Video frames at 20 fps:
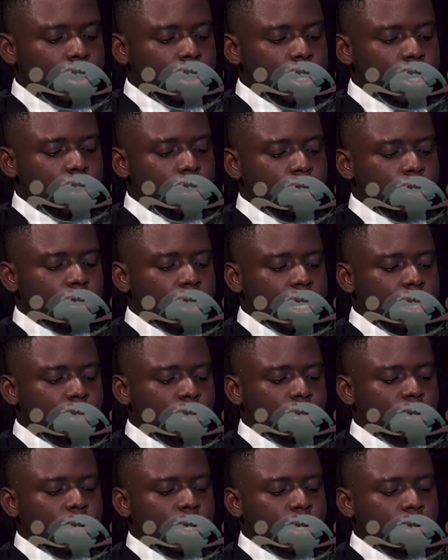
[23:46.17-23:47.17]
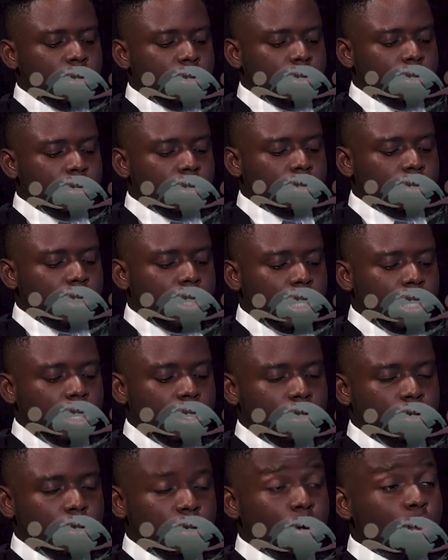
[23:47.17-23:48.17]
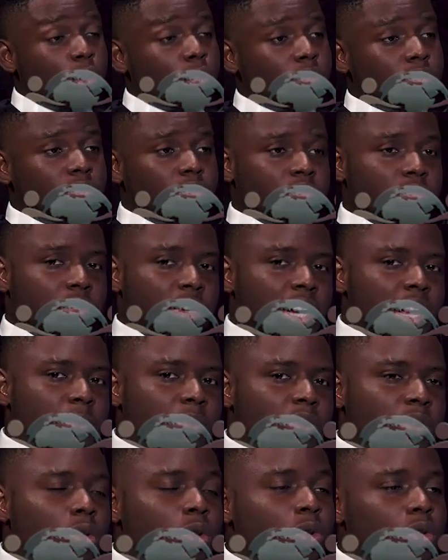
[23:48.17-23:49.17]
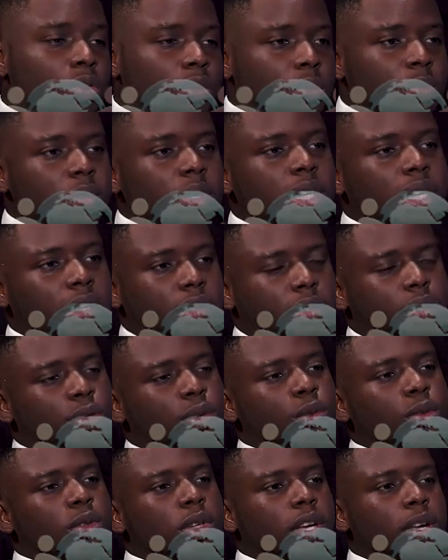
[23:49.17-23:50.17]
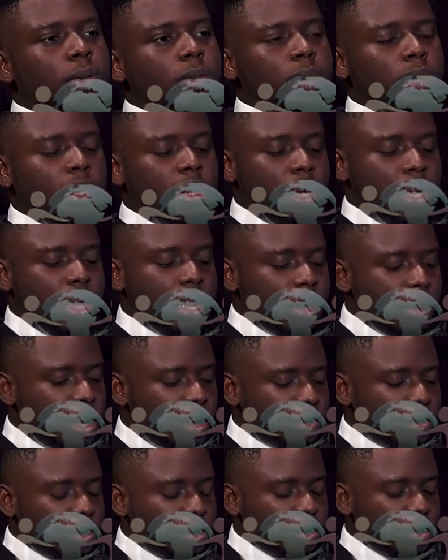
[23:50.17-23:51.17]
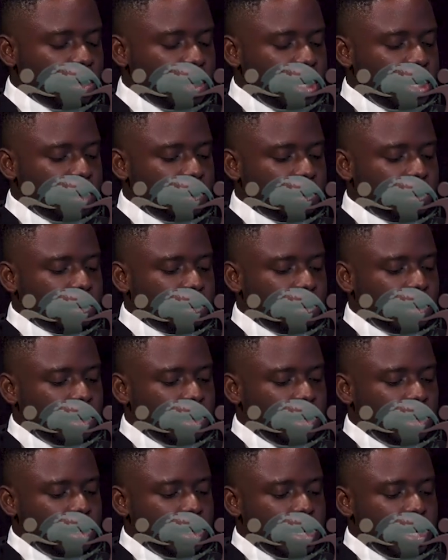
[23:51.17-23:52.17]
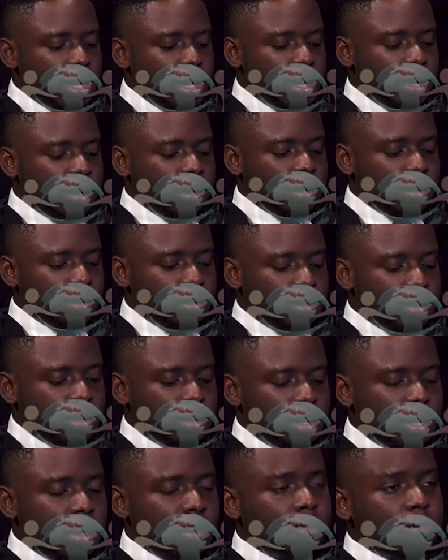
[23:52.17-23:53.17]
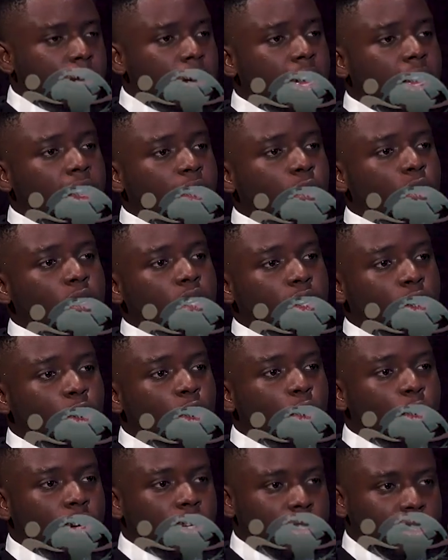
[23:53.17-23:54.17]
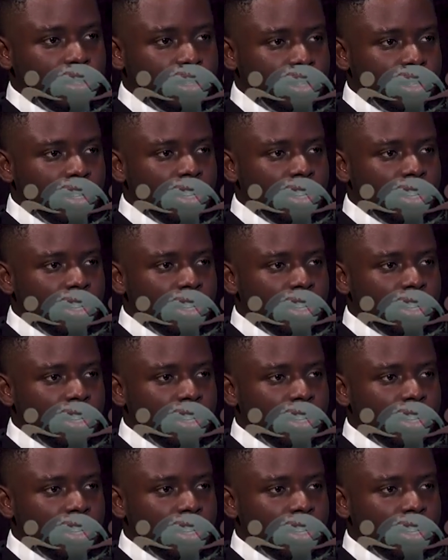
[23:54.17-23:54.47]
Now, um, Kano State is or perhaps used to be, I don't know, uh, I'd have to um, uh, clarify on the current.